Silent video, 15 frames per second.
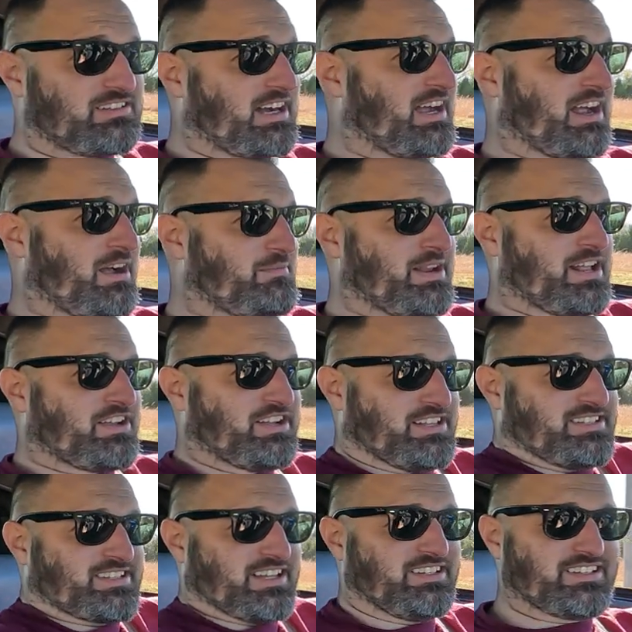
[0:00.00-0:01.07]
I mean, I
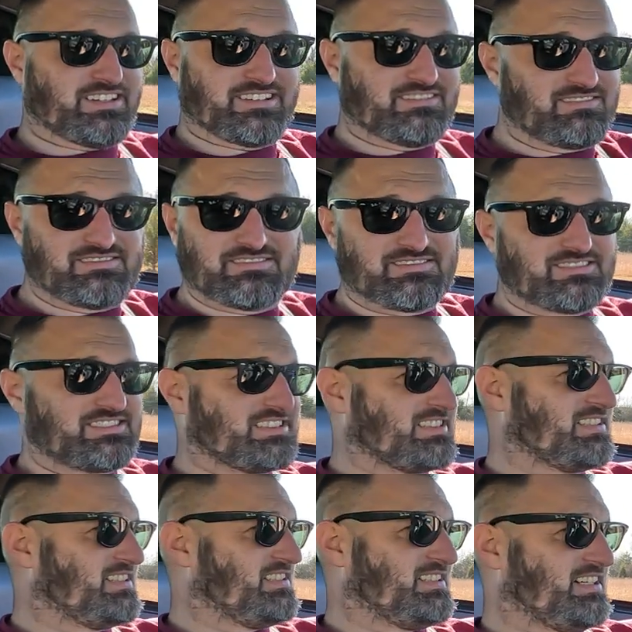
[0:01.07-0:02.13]
couldn't tell you.
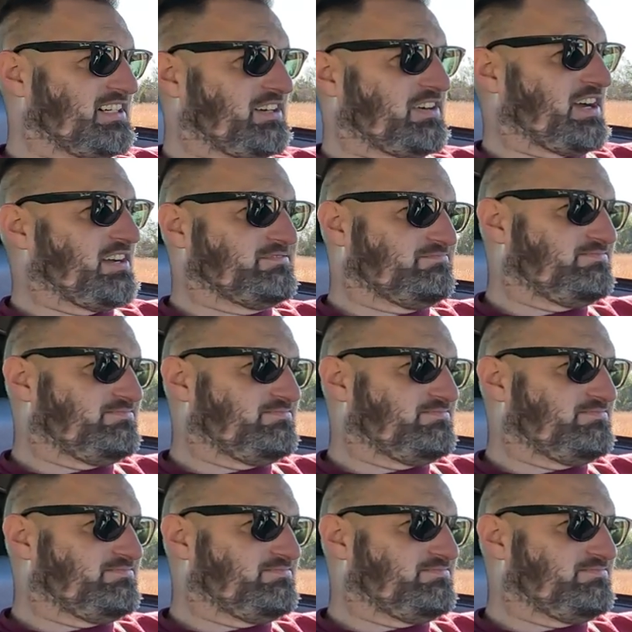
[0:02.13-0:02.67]
I